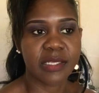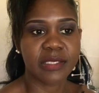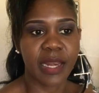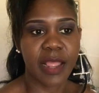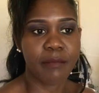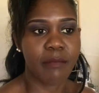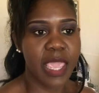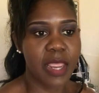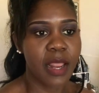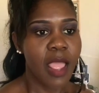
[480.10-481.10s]
that I
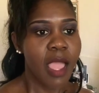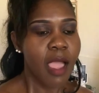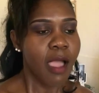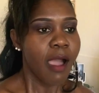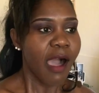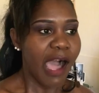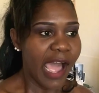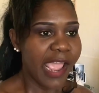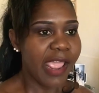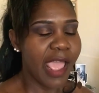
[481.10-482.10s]
made.
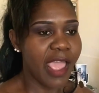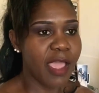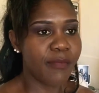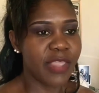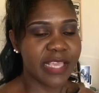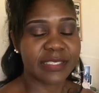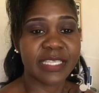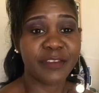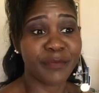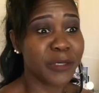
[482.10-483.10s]
I am a
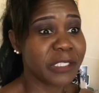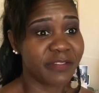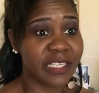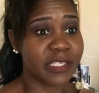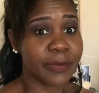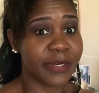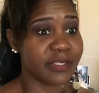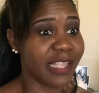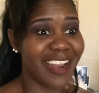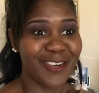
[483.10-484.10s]
self-motivated
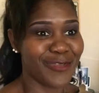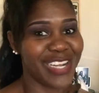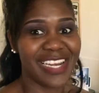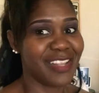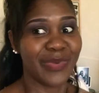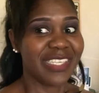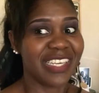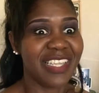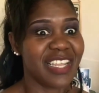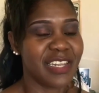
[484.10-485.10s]
person. I don't really even
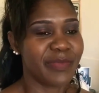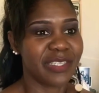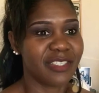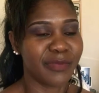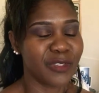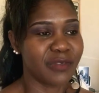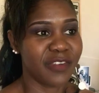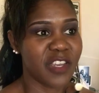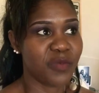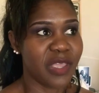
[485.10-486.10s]
need anybody to
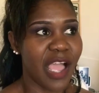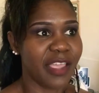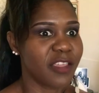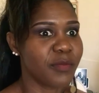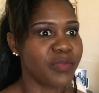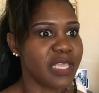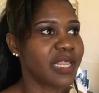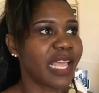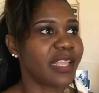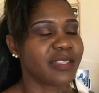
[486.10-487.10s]
motivate me. I can be
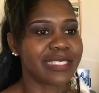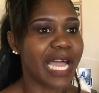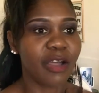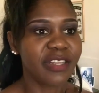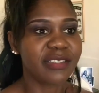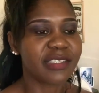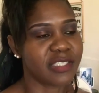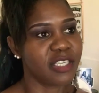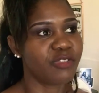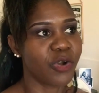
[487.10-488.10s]
like down in
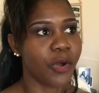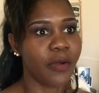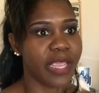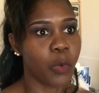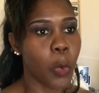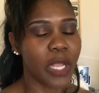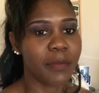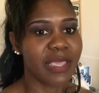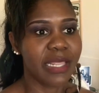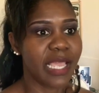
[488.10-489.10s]
0 in 1
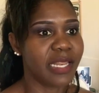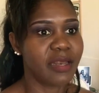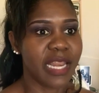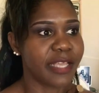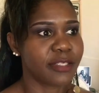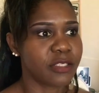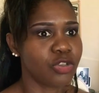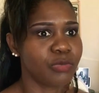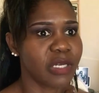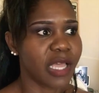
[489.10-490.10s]
minute, and the next
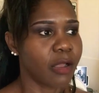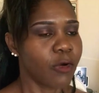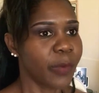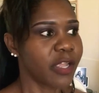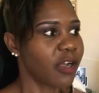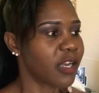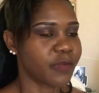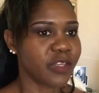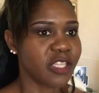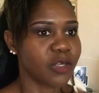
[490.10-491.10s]
you'll be like, oh my God,
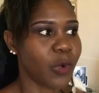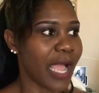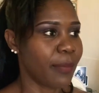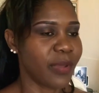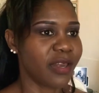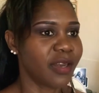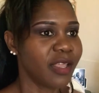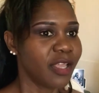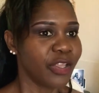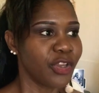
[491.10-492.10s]
Avenita, what happened?
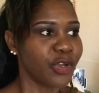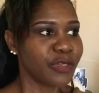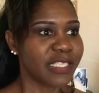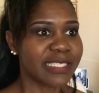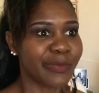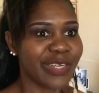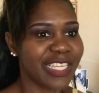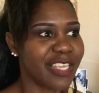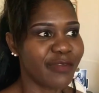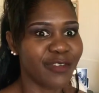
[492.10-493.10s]
You know, did somebody
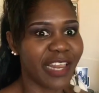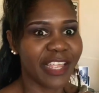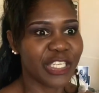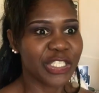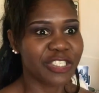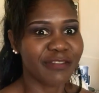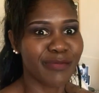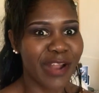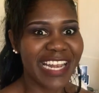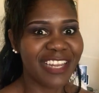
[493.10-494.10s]
give you like a shot of
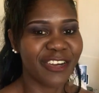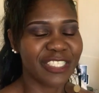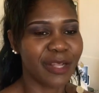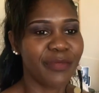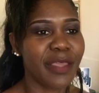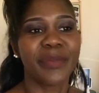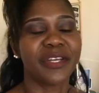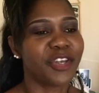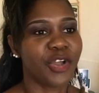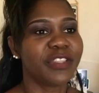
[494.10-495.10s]
brandy or something? But
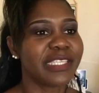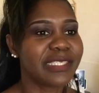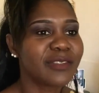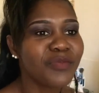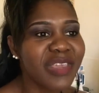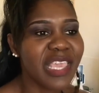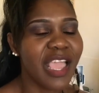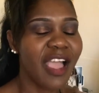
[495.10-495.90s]
no, this is me.